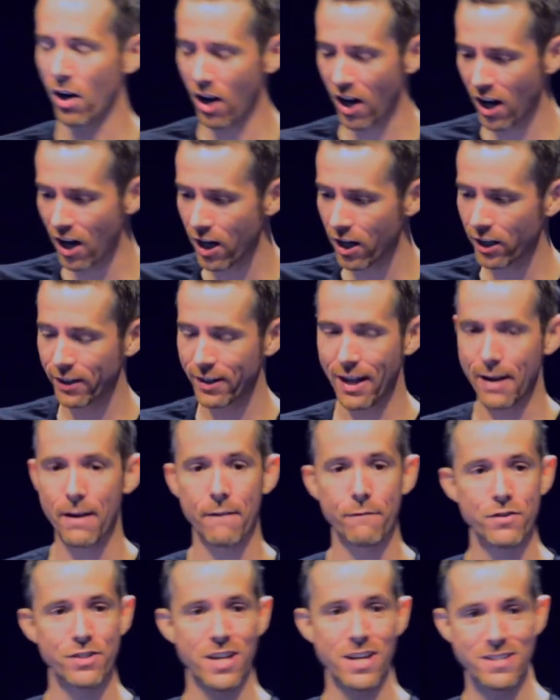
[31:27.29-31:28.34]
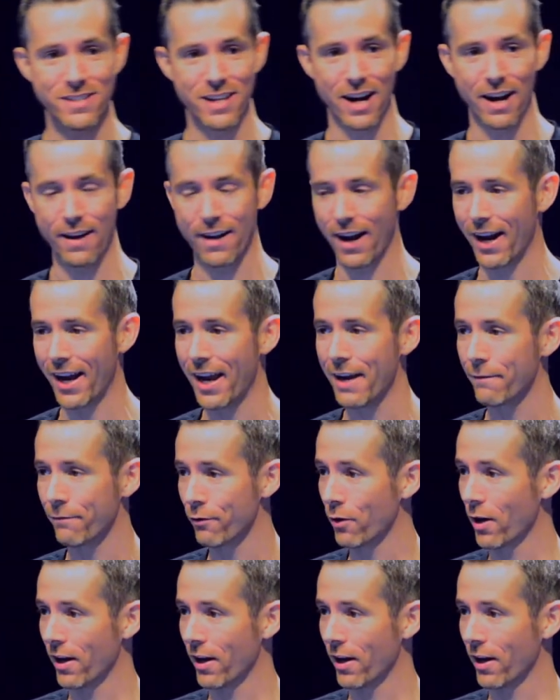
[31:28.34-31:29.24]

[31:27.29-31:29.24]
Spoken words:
oh, and ever since then I hate fruit.